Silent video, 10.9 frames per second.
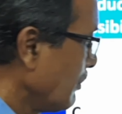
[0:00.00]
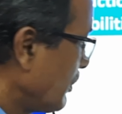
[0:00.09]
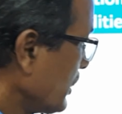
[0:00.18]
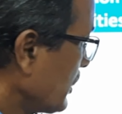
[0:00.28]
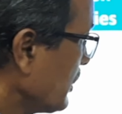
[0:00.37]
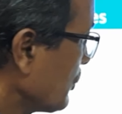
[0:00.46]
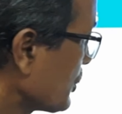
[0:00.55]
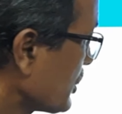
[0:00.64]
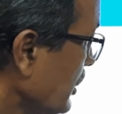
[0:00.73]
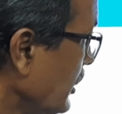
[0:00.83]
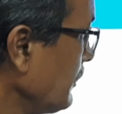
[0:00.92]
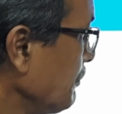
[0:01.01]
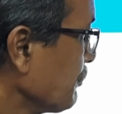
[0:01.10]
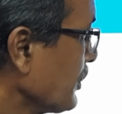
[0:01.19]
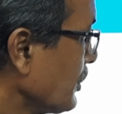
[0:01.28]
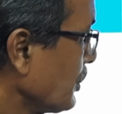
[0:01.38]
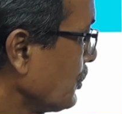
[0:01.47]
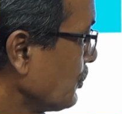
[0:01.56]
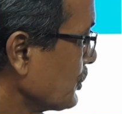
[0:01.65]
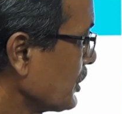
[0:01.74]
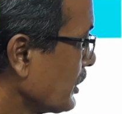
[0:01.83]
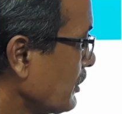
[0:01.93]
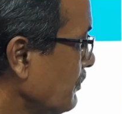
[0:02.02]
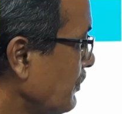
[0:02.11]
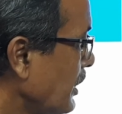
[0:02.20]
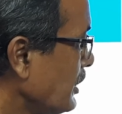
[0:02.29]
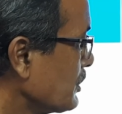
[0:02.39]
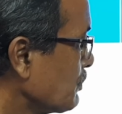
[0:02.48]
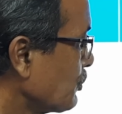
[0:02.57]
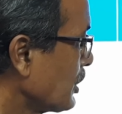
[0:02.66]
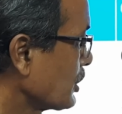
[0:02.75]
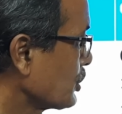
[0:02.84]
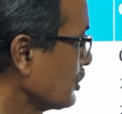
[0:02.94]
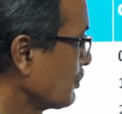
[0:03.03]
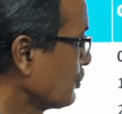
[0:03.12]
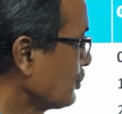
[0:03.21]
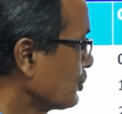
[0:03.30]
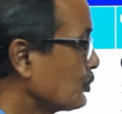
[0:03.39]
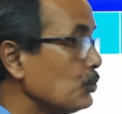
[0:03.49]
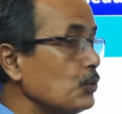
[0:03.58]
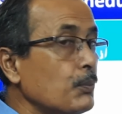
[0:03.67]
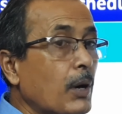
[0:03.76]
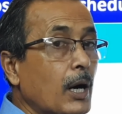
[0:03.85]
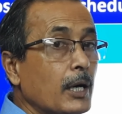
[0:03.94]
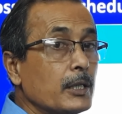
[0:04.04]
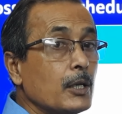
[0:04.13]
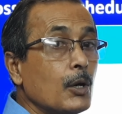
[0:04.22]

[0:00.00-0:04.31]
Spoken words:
But here see you sacrifice production of good 2 by